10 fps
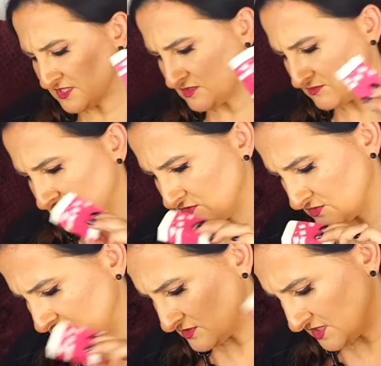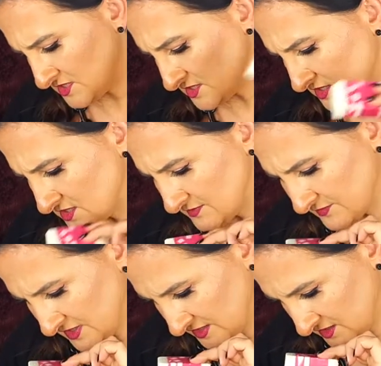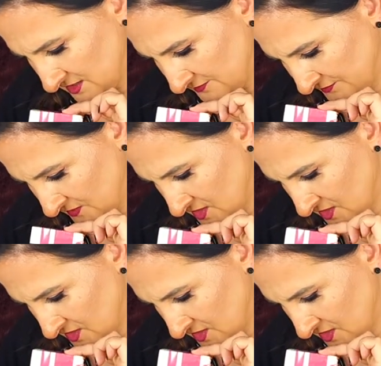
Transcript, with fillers: something you could eat, luckily.